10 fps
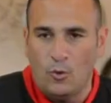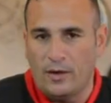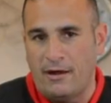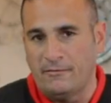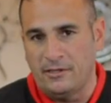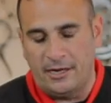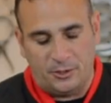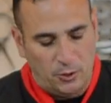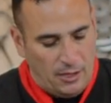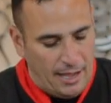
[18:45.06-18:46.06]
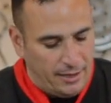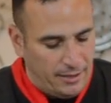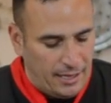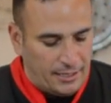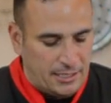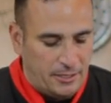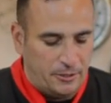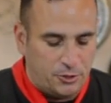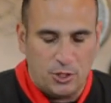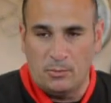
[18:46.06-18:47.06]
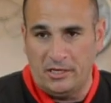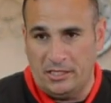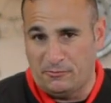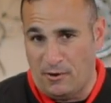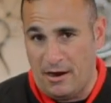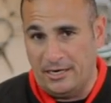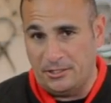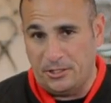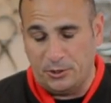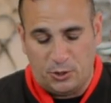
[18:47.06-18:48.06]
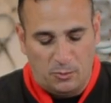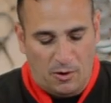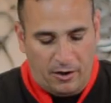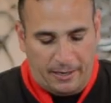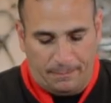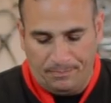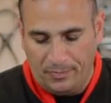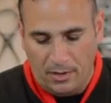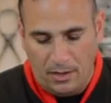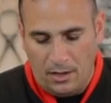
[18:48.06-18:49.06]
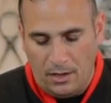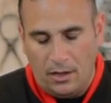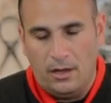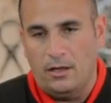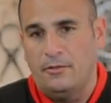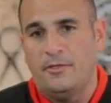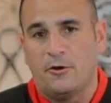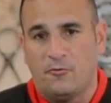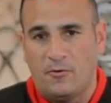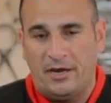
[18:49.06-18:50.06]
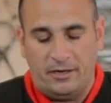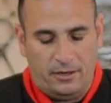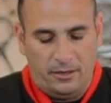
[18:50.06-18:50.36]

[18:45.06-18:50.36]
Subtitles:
Whatever lettuce you like. Like I said, there's so many of these varieties in your supermarket. They're great.